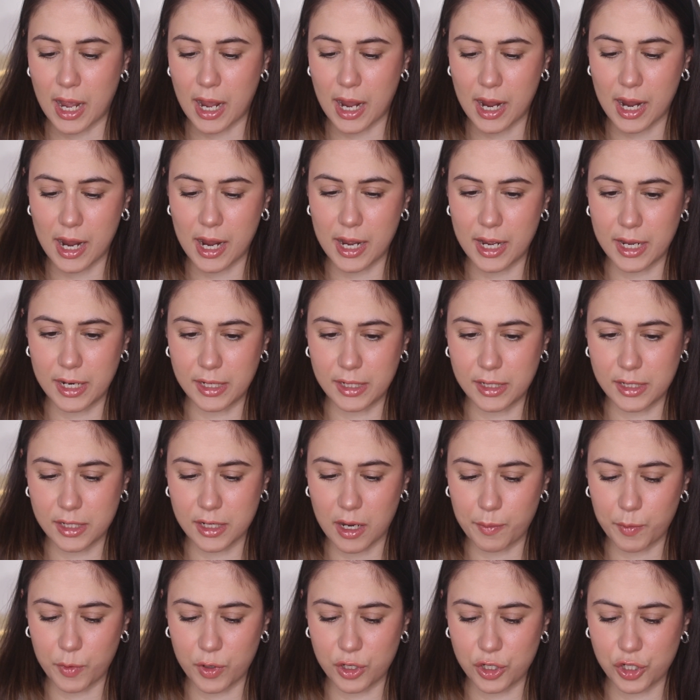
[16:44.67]
and
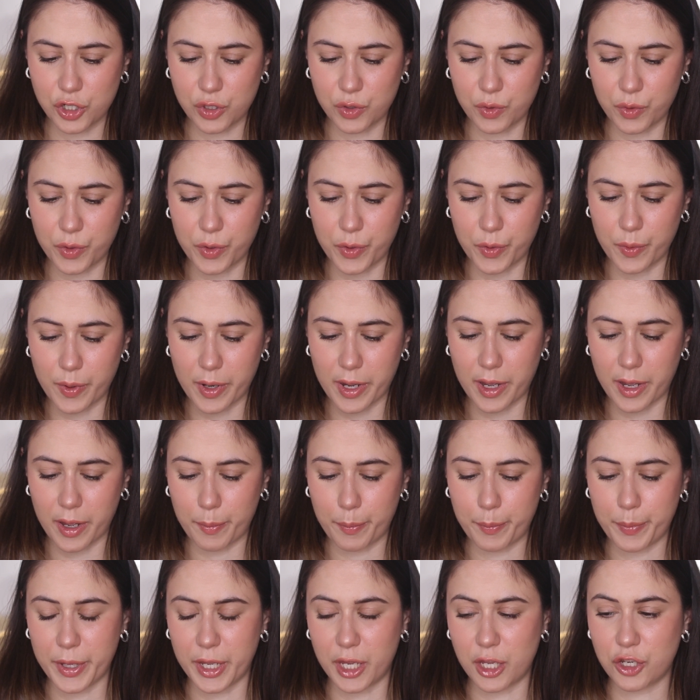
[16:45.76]
I'm gonna show you a
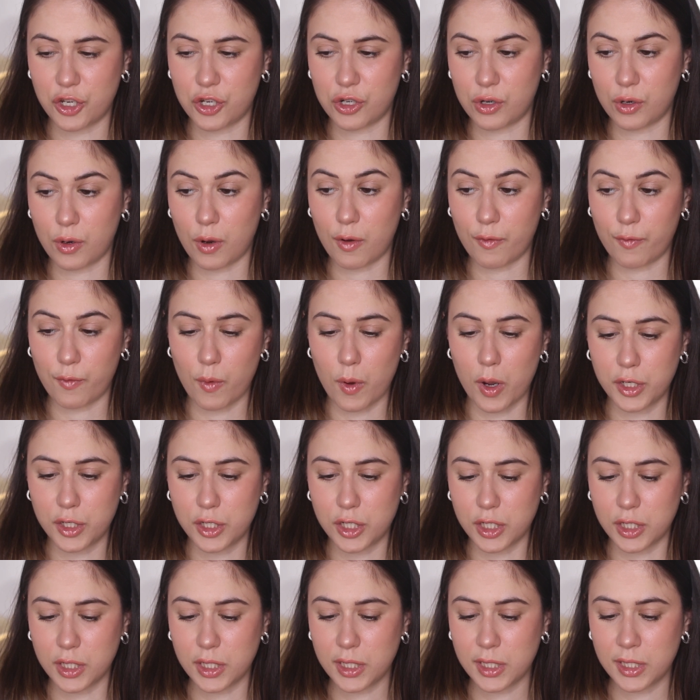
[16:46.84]
picture of what it
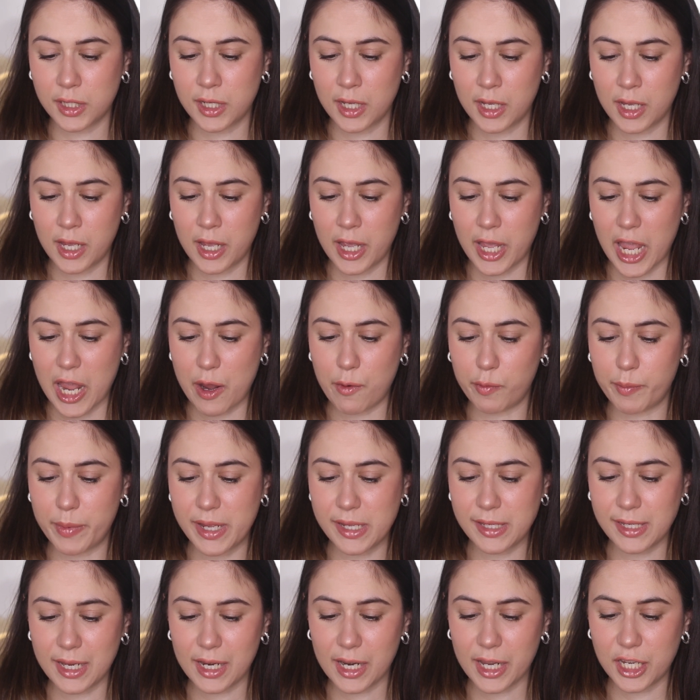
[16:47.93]
does. It will
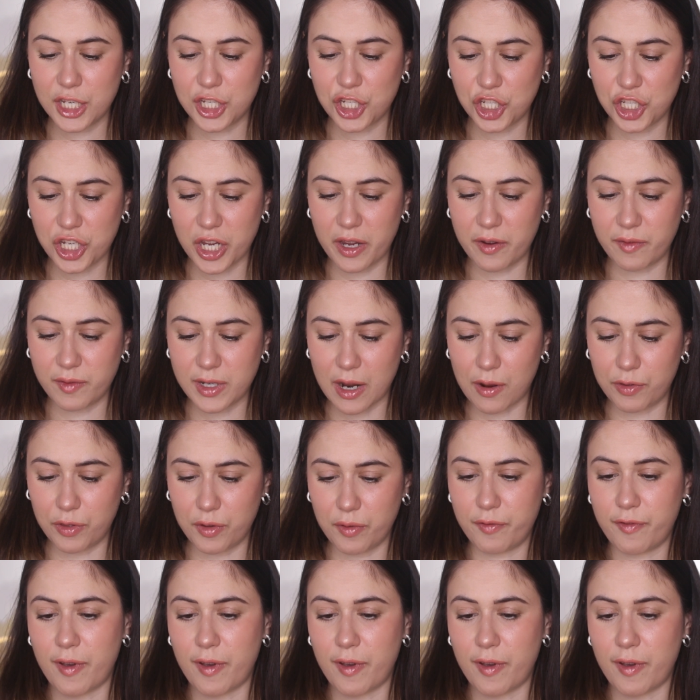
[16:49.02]
basically like shave down the